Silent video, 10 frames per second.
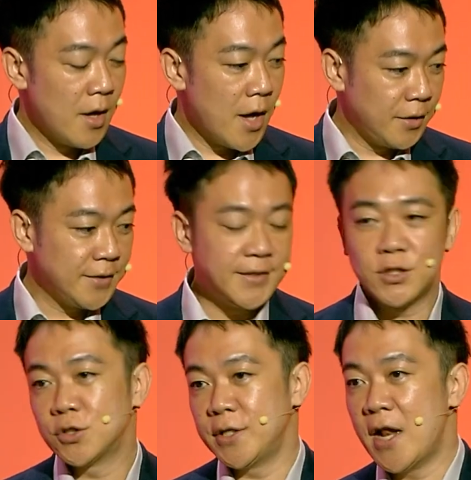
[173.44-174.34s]
And this is
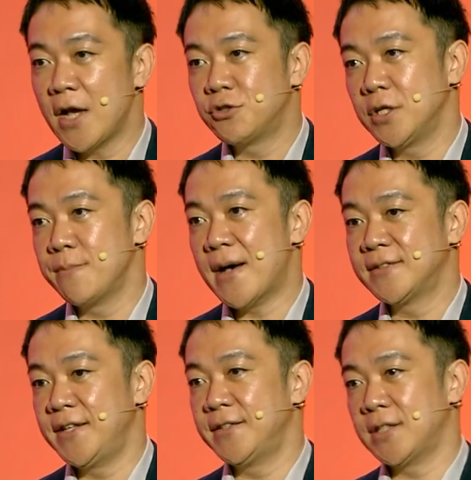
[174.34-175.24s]
also electric
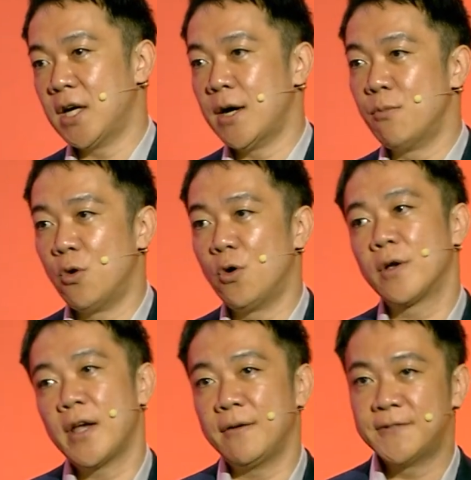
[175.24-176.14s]
buses are more
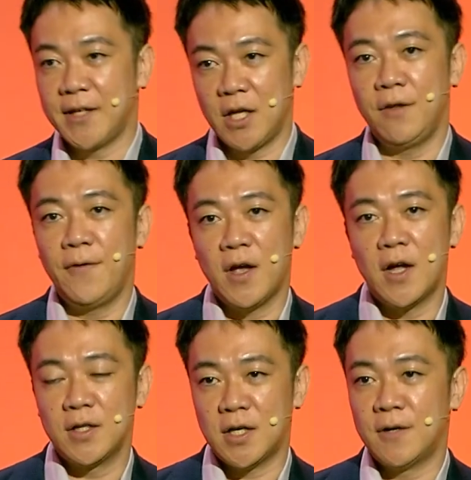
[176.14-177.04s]
kind of
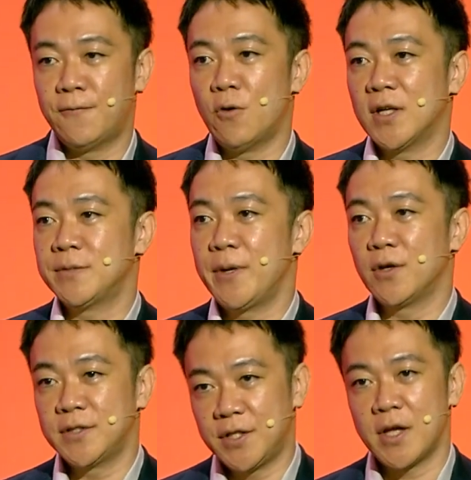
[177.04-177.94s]
significant for us
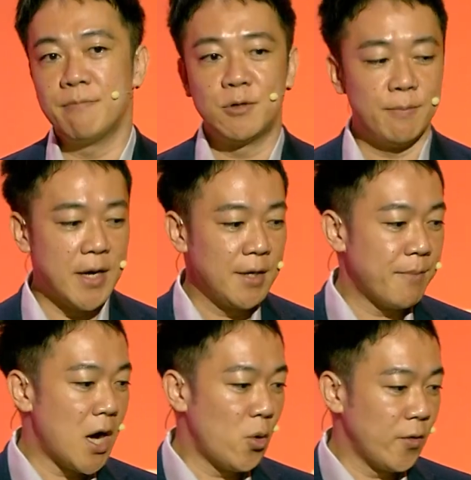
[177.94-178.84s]
because it can provide
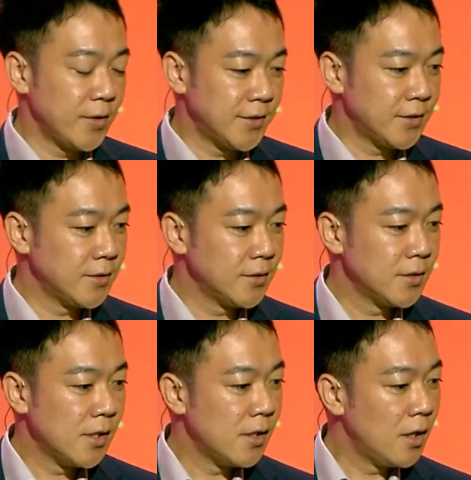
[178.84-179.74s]
powers.
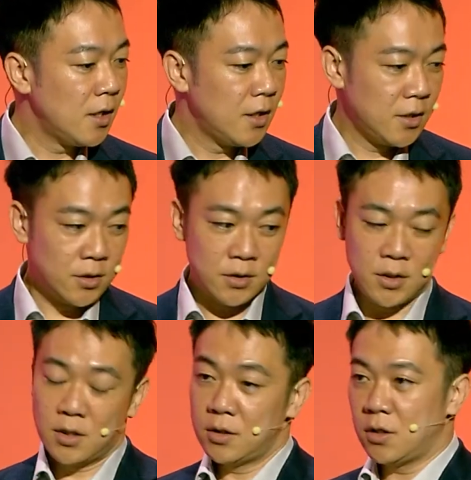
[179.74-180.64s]

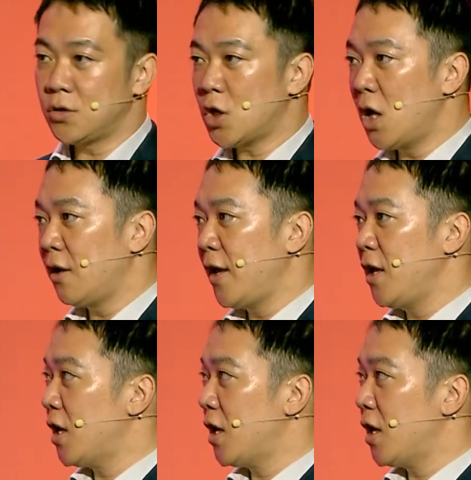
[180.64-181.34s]
Not only